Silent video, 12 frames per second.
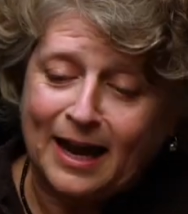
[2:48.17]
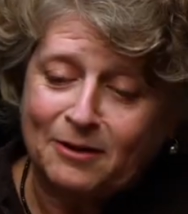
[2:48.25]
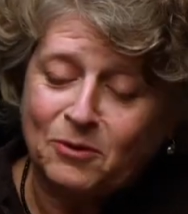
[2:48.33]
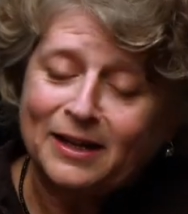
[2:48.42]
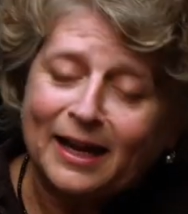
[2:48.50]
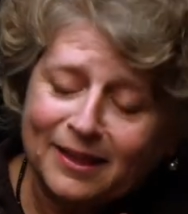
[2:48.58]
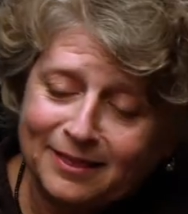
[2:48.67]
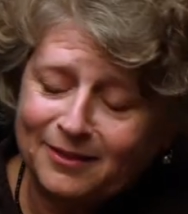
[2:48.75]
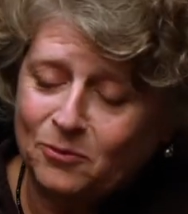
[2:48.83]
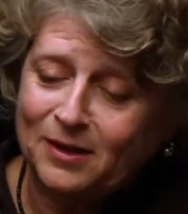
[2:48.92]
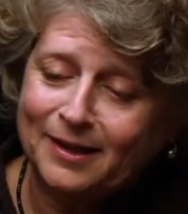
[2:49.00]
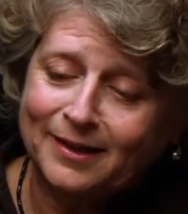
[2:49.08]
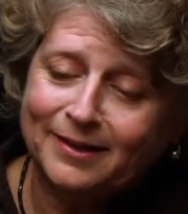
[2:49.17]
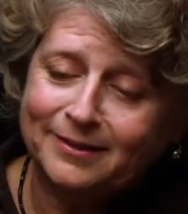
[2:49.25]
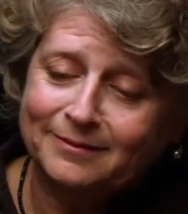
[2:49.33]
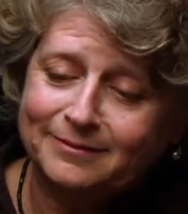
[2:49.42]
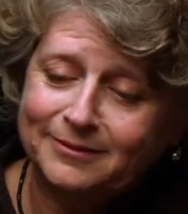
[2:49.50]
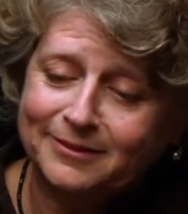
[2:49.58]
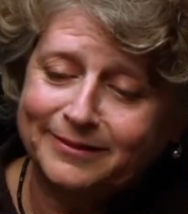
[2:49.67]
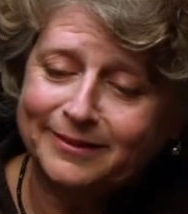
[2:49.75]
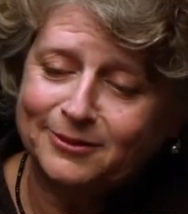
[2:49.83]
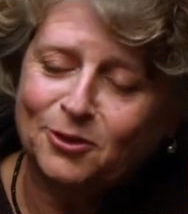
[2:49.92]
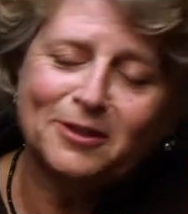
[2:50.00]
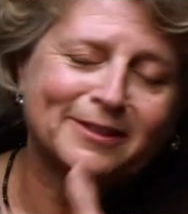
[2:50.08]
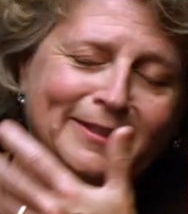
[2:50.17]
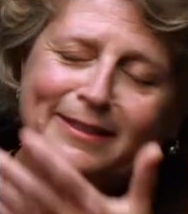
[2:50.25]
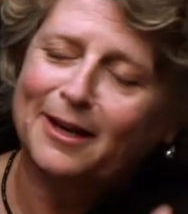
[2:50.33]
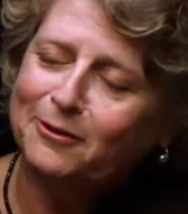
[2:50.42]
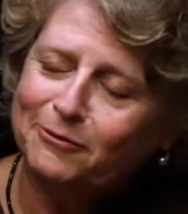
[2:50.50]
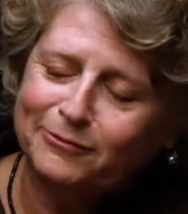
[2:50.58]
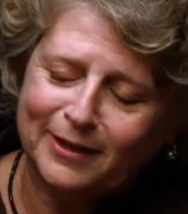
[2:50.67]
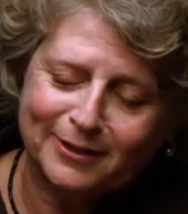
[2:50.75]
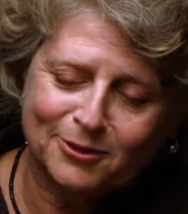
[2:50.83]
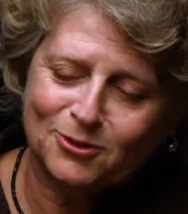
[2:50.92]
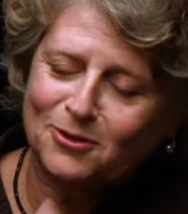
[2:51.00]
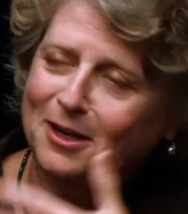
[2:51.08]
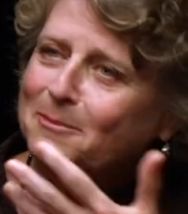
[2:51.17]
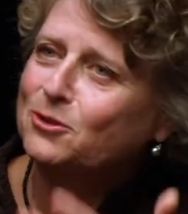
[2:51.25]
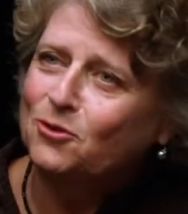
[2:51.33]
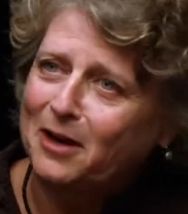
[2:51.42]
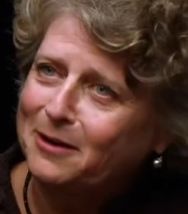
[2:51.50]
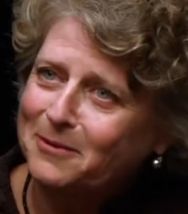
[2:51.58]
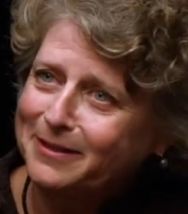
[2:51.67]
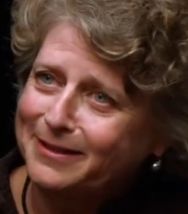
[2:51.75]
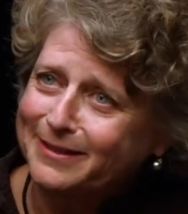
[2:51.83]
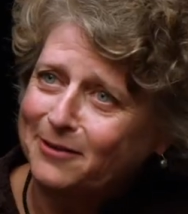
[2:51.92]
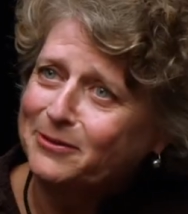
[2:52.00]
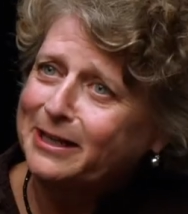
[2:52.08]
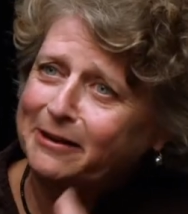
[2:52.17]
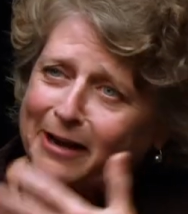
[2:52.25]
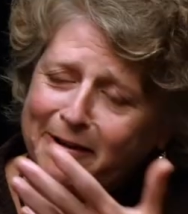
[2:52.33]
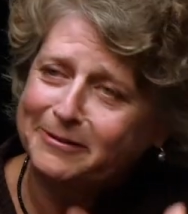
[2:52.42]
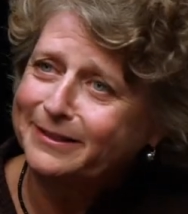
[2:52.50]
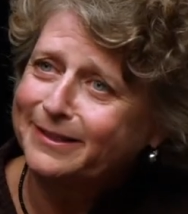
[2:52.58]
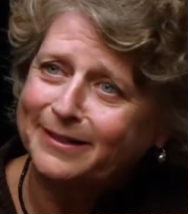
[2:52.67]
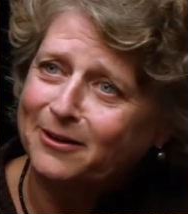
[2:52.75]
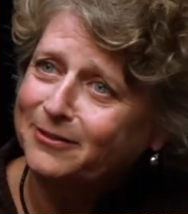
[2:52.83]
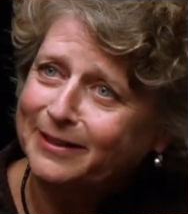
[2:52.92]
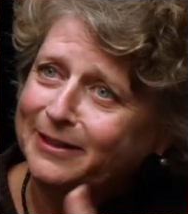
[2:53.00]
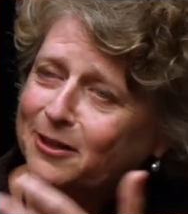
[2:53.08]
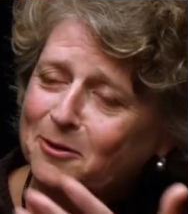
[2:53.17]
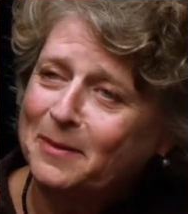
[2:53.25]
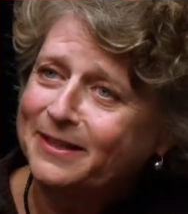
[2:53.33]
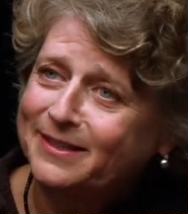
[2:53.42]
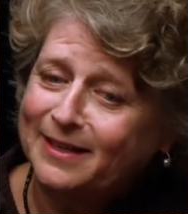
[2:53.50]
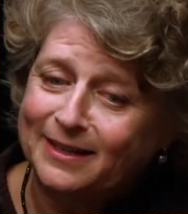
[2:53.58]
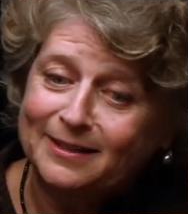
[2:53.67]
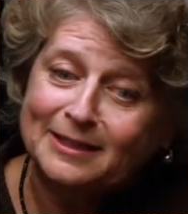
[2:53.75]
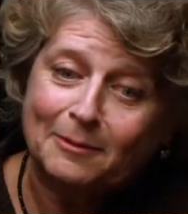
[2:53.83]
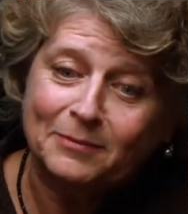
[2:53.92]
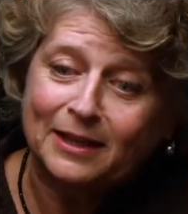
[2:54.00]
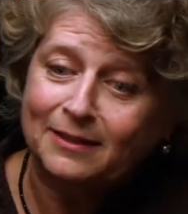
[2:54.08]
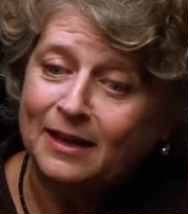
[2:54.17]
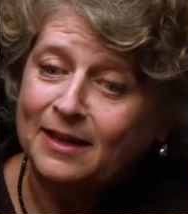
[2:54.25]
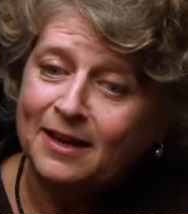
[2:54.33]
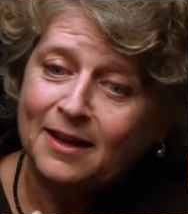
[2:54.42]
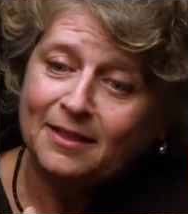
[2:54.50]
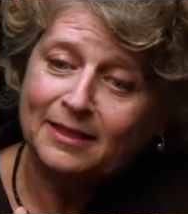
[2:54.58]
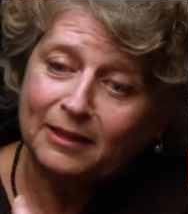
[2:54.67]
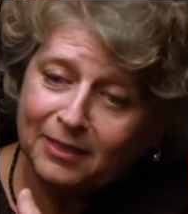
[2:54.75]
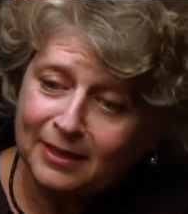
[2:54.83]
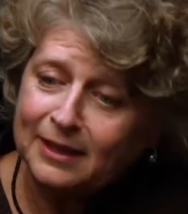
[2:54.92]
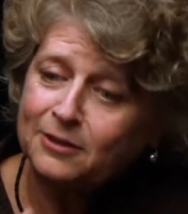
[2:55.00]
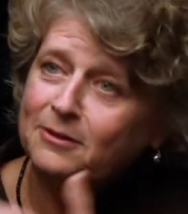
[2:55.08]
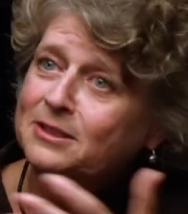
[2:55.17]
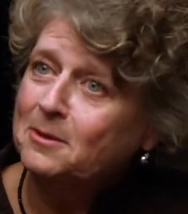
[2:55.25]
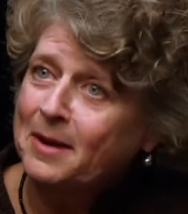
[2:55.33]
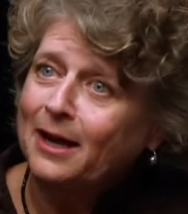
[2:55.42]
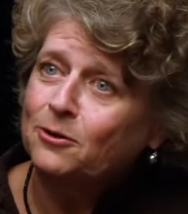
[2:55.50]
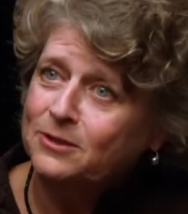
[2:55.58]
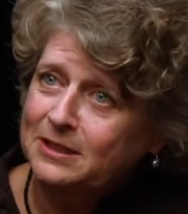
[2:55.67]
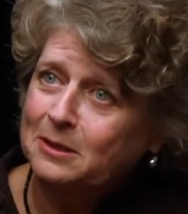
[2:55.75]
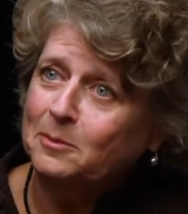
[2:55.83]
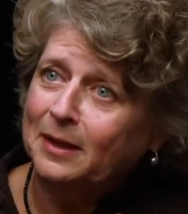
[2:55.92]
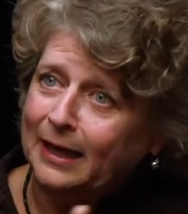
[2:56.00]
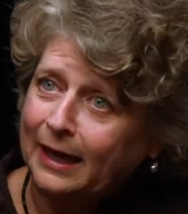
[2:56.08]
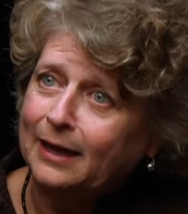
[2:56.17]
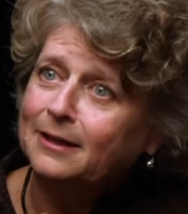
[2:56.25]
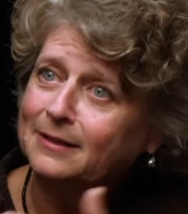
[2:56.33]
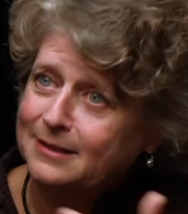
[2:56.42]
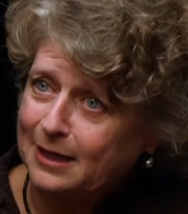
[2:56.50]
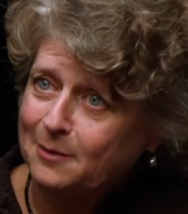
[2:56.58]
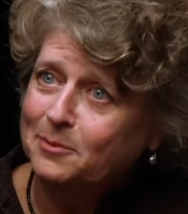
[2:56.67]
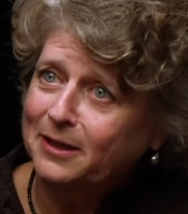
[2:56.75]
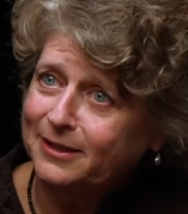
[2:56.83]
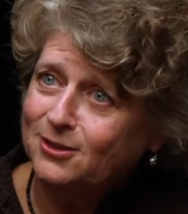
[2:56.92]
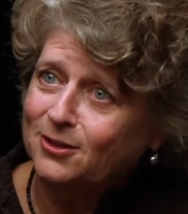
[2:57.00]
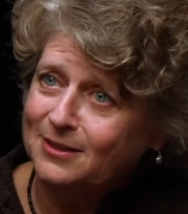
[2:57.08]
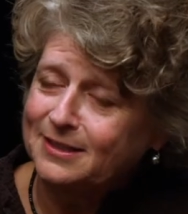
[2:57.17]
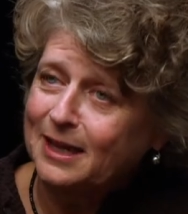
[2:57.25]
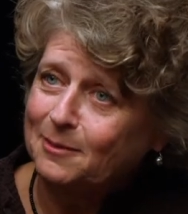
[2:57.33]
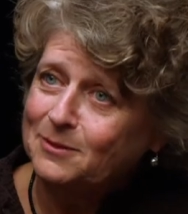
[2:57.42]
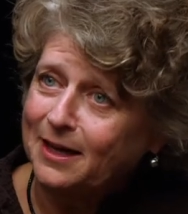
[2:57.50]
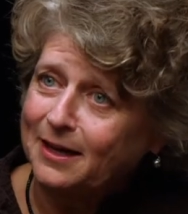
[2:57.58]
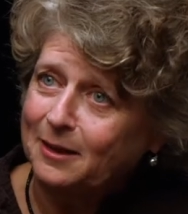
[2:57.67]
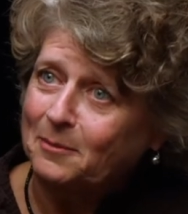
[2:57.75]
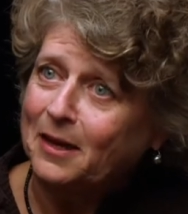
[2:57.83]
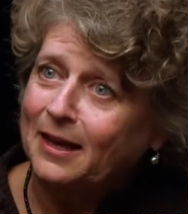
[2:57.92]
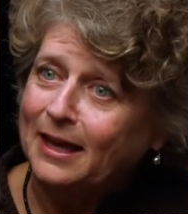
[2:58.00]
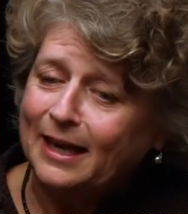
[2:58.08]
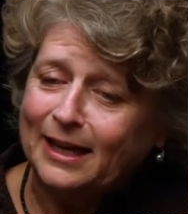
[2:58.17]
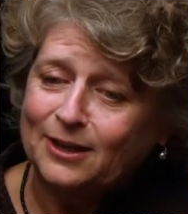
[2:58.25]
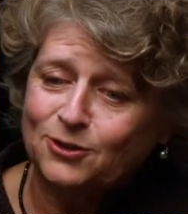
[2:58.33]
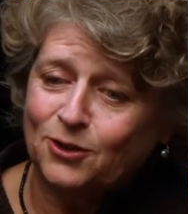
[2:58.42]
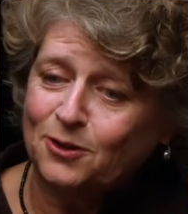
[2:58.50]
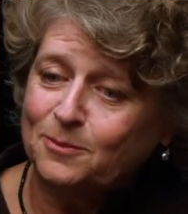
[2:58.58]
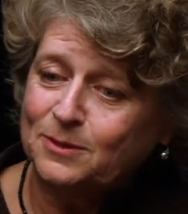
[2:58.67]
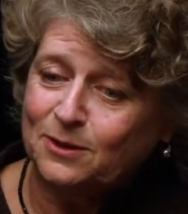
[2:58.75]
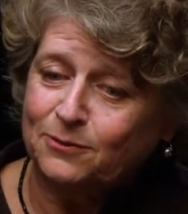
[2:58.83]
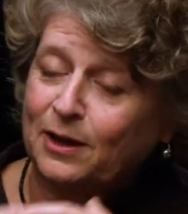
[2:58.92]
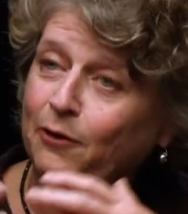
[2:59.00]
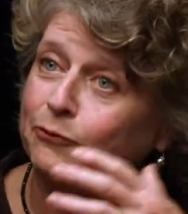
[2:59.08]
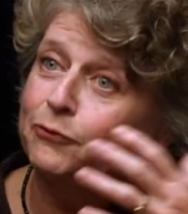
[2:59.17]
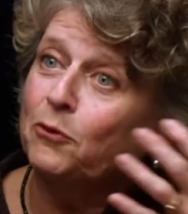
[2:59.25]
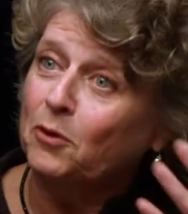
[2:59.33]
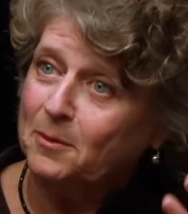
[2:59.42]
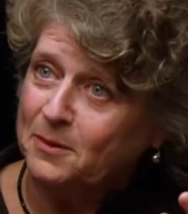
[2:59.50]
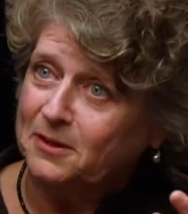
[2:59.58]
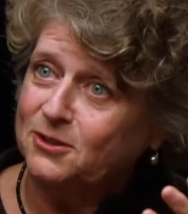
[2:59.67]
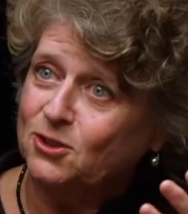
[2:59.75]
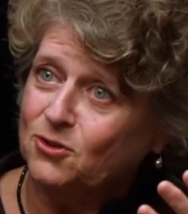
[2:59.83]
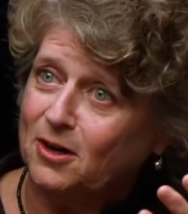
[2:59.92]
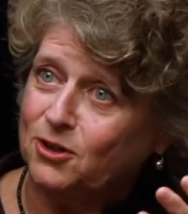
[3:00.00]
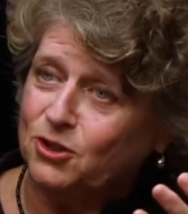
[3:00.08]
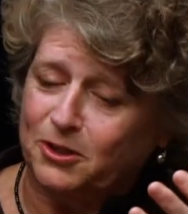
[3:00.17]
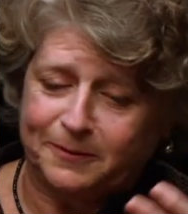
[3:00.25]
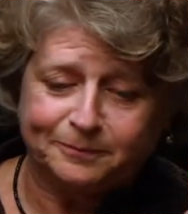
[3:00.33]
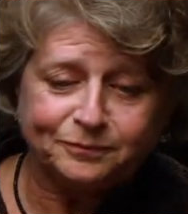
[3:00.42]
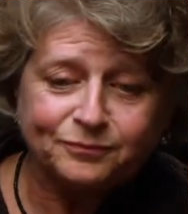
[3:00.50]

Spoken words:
when I talk to the young fellows who come and train with us every year, I always start the year by saying to them that theater and democracy began in the same place at the same time in terms of a formal structure.